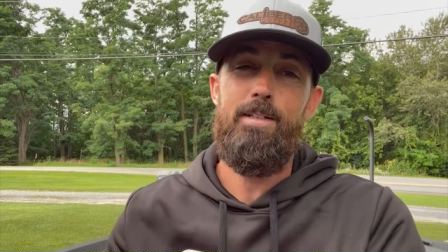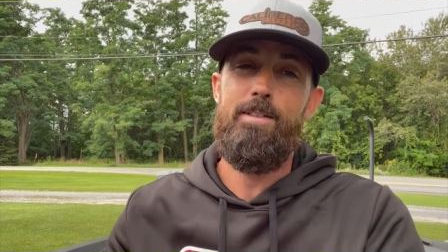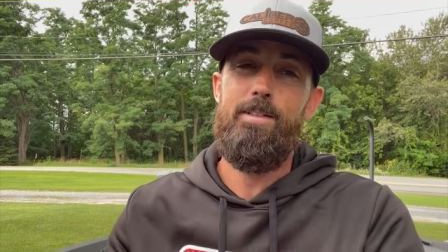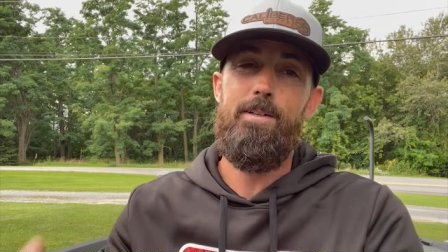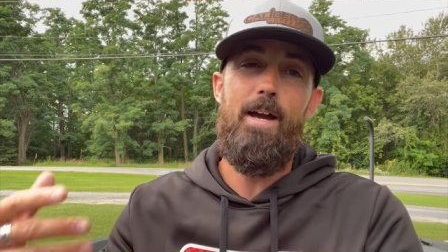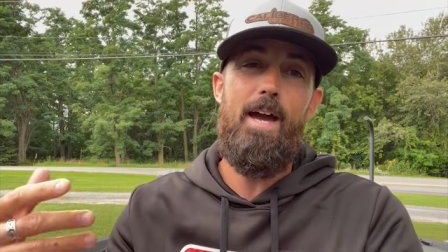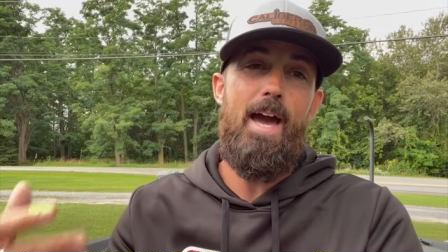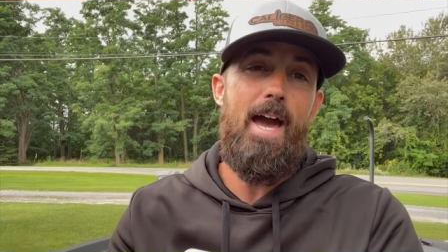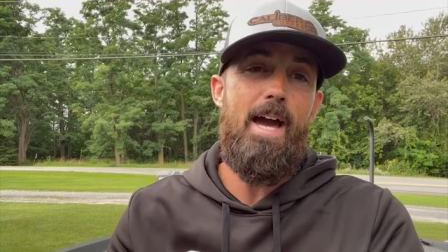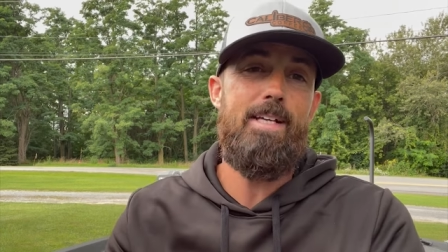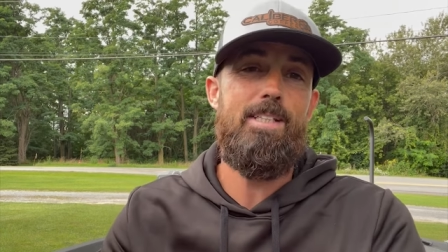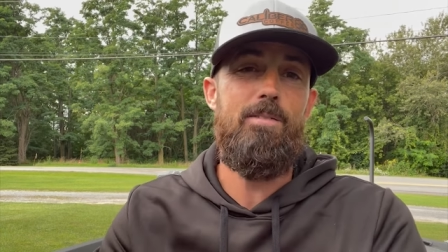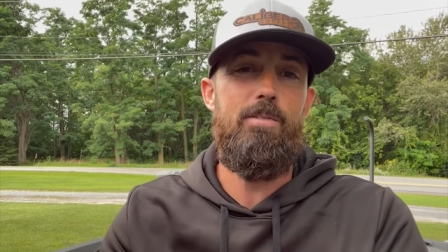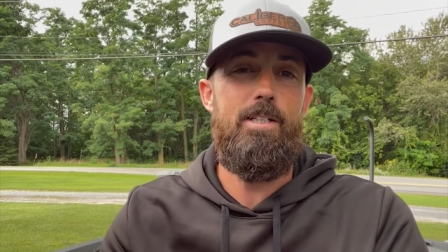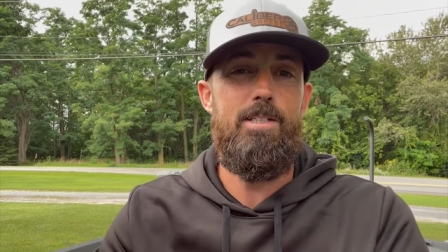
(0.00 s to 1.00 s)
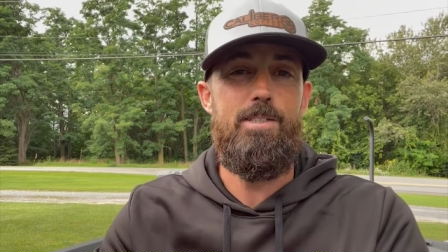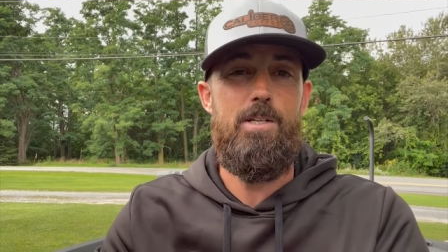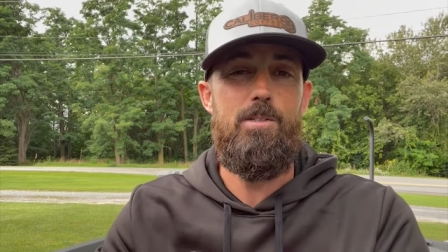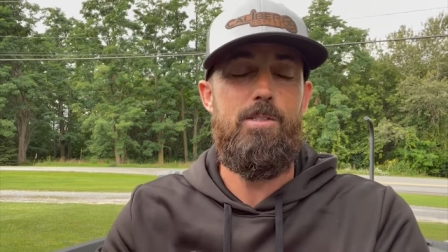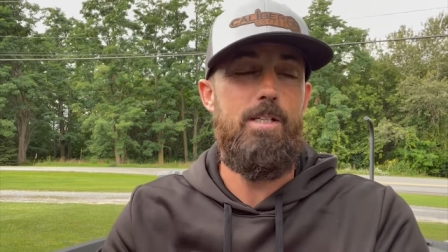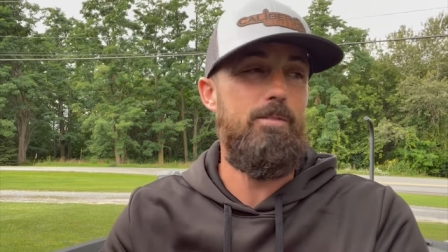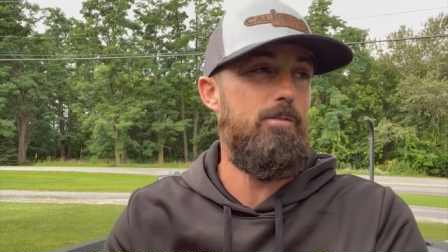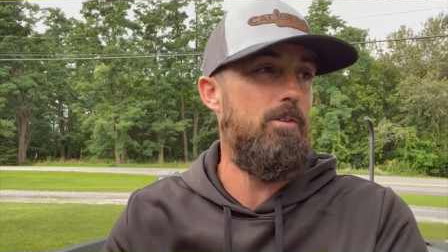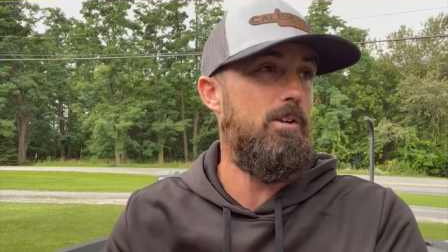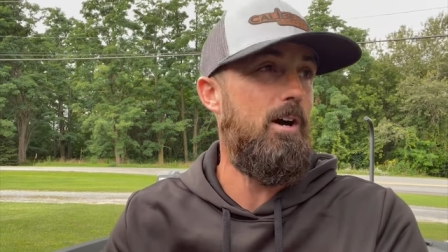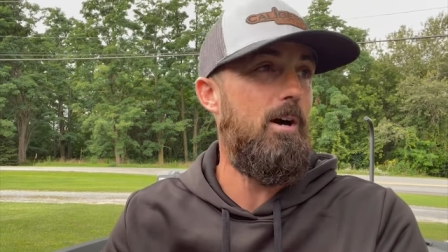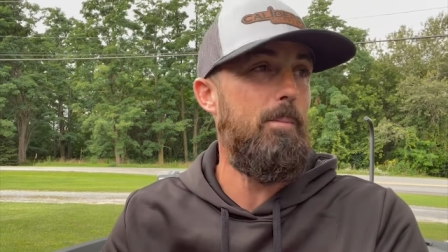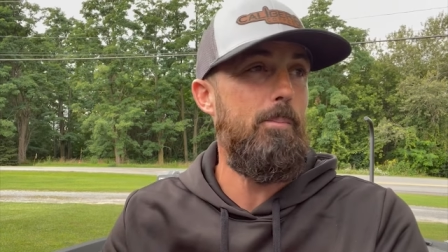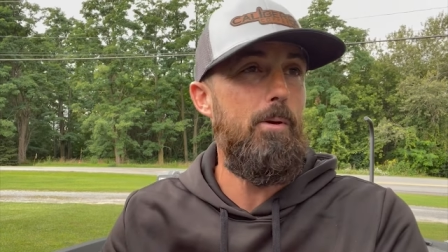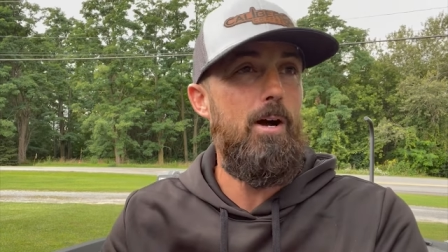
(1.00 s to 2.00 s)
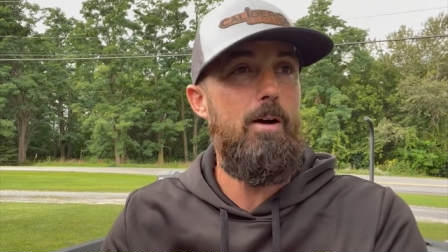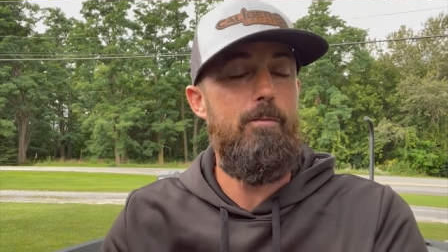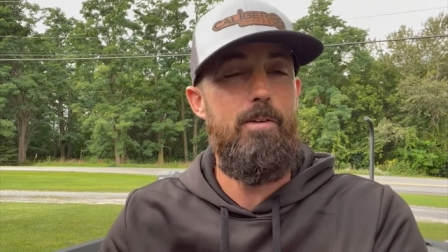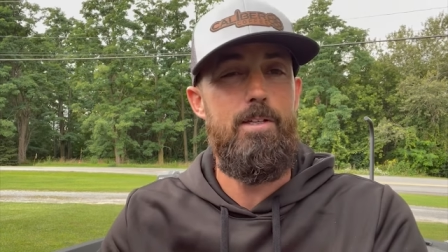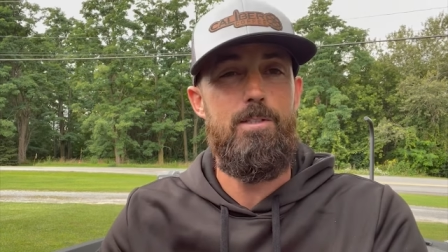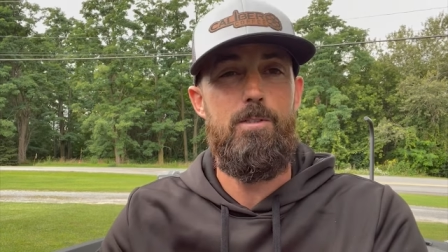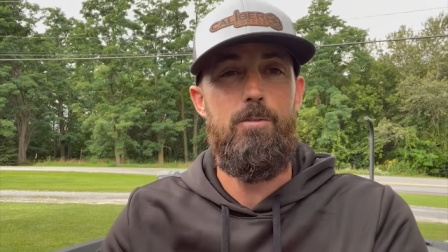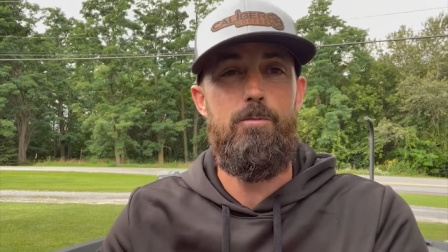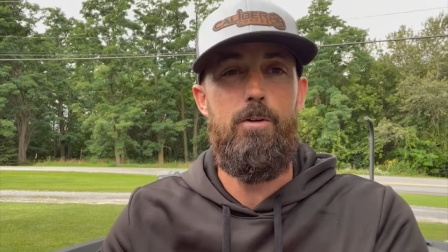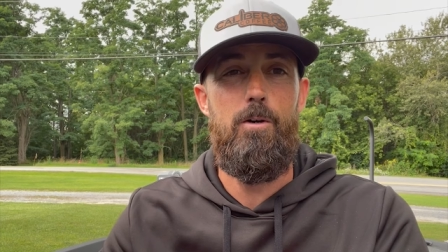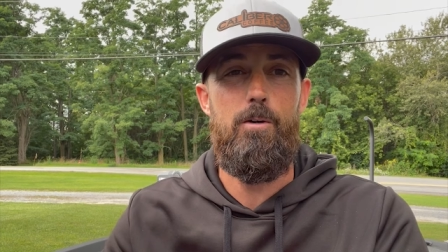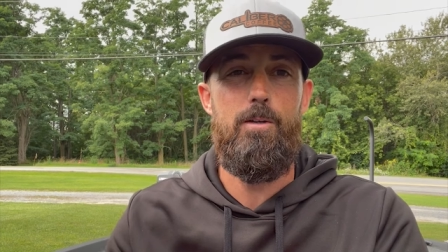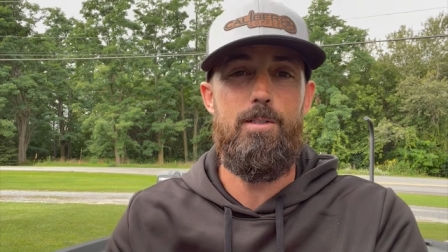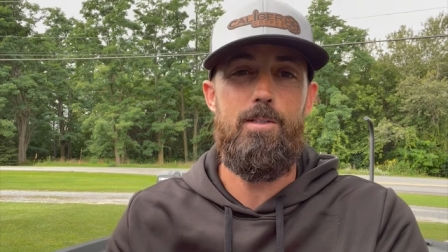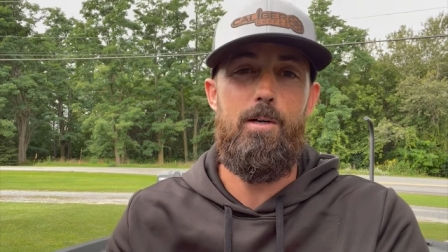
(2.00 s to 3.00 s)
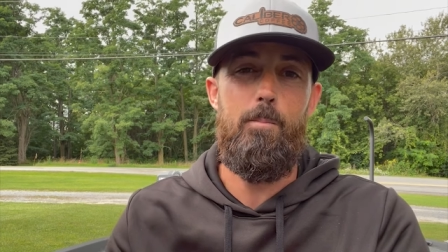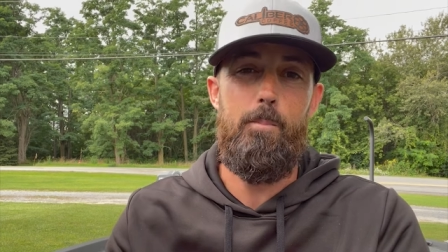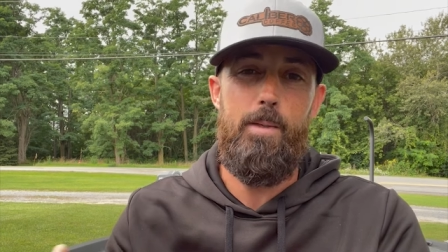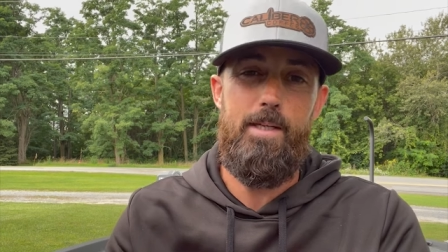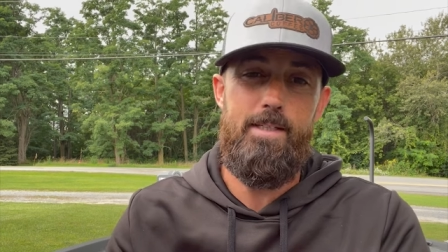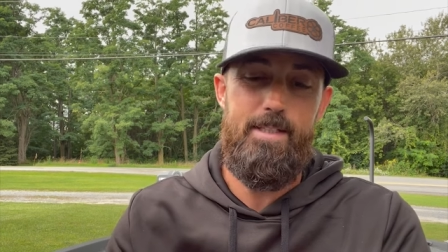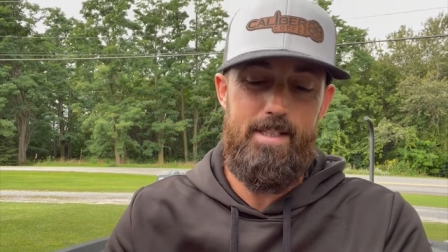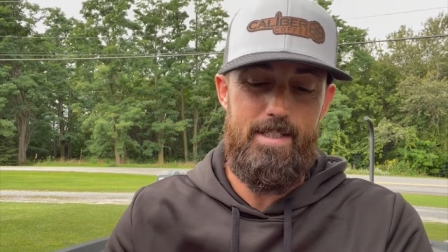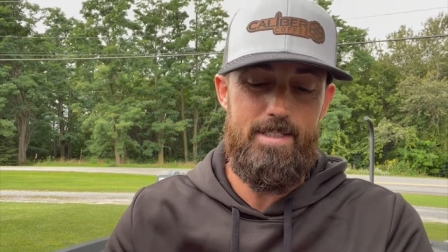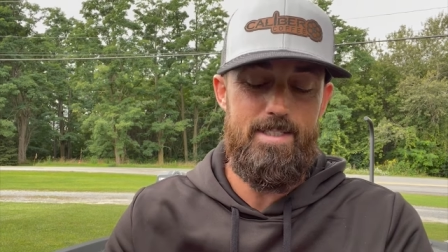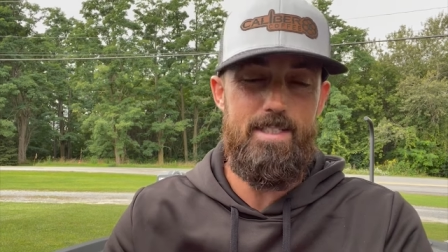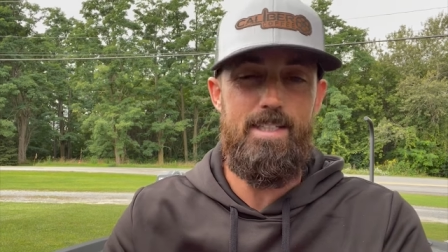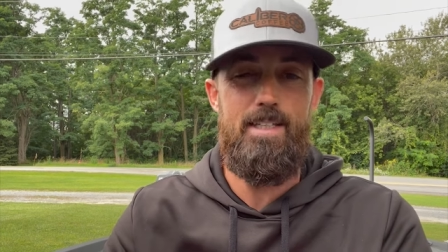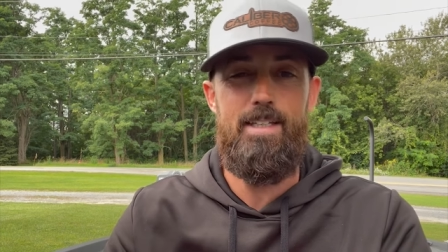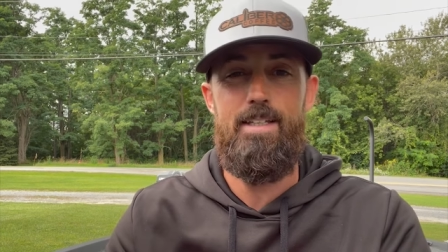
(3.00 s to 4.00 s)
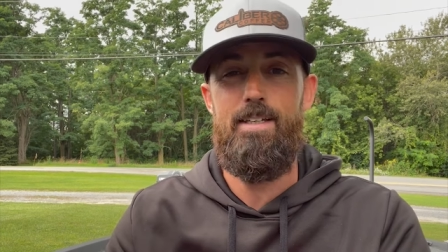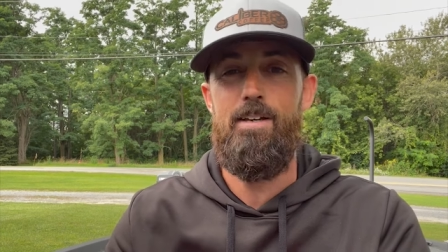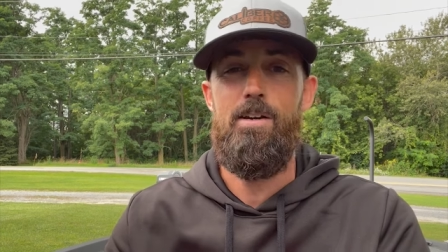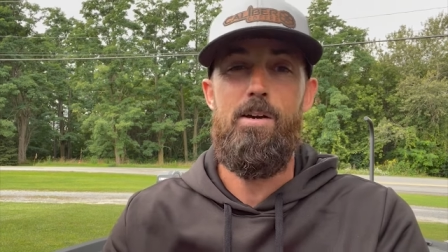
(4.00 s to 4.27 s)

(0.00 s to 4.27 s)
They're actively searching for nonprofits who focus on P T S D,